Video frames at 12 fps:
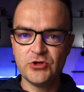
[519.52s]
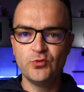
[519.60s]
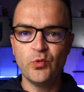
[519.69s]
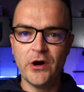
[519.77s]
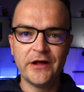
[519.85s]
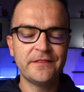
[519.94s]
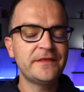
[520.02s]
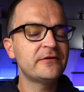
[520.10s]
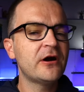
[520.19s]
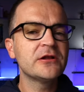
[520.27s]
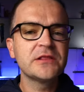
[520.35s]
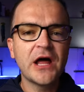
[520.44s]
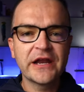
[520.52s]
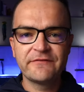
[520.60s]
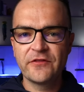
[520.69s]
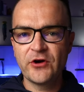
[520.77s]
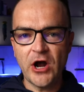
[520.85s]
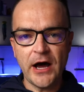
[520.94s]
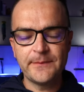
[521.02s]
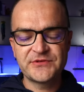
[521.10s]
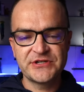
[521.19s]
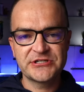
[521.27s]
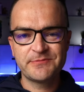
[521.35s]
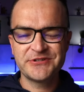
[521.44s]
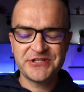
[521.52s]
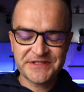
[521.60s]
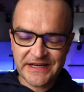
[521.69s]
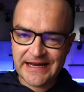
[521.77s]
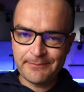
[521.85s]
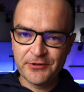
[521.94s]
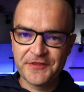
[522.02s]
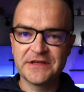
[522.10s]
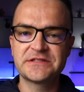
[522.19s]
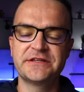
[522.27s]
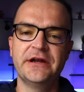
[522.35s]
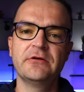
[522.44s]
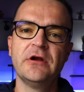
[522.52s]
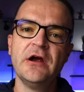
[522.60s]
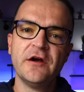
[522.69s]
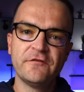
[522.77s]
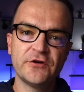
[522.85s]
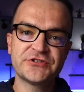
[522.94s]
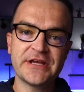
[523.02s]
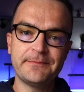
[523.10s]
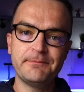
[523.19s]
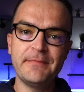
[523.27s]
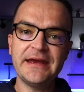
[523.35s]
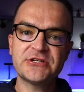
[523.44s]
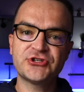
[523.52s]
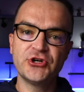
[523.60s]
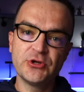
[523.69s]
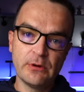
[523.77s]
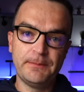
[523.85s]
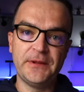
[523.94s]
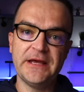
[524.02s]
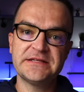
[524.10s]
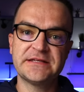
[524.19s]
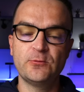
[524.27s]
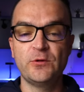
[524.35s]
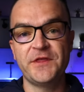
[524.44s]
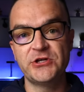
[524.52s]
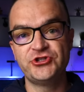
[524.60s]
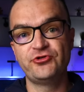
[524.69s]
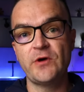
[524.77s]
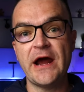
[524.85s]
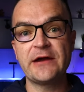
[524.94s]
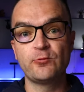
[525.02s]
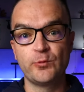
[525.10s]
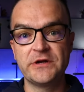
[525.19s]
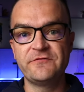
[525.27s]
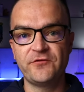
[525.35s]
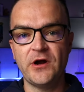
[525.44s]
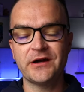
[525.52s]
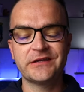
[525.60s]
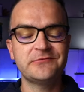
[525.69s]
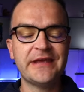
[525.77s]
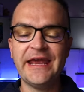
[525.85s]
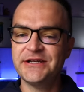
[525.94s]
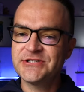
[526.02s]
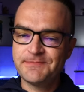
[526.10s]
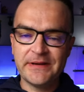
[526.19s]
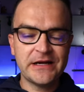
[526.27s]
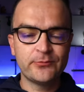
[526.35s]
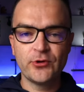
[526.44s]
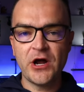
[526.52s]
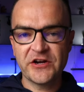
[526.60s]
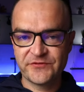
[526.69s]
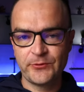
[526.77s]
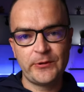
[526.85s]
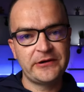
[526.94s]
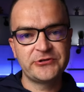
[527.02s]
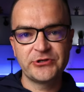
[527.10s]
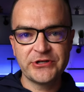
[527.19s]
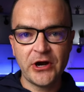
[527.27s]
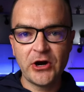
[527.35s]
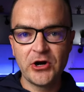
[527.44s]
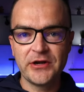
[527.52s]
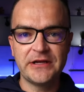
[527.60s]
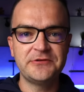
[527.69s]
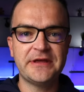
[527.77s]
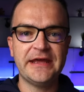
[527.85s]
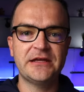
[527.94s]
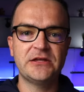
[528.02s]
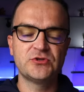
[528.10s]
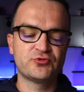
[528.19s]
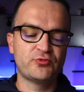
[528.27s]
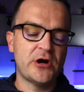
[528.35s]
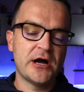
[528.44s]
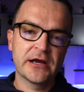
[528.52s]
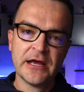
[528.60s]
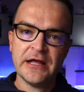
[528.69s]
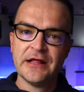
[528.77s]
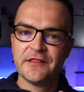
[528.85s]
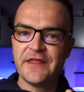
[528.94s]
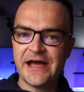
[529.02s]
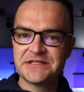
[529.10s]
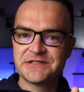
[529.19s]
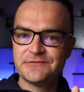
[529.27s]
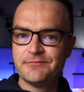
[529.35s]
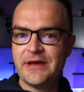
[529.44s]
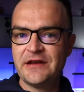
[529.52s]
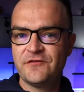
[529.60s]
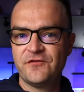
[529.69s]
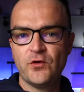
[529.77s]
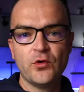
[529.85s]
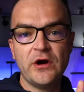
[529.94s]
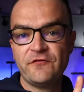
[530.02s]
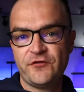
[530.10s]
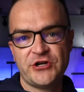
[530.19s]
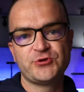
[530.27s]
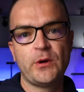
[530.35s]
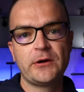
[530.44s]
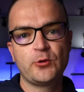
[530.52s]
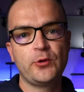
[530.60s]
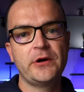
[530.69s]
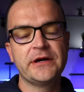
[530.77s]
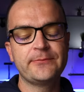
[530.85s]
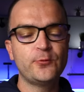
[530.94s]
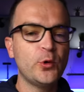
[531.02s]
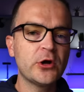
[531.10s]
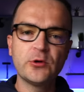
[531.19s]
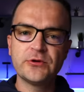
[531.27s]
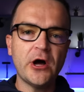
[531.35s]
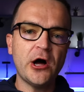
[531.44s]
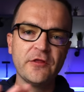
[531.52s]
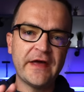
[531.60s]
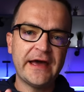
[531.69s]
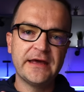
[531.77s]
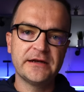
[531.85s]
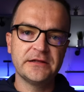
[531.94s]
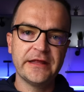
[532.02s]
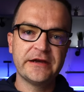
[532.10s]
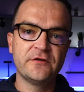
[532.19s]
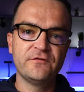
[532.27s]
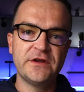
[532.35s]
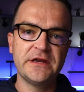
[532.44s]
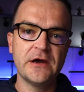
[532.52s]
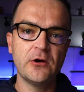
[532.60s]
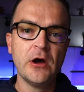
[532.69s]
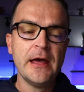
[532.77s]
you want, there are a lot of other options, but just a couple things to note. First up, make sure you replace it with a dry reef rock. You can't just pick up rock from around your yard and you can't use rock that's meant for a freshwater aquarium. We'll go into all that in a later video,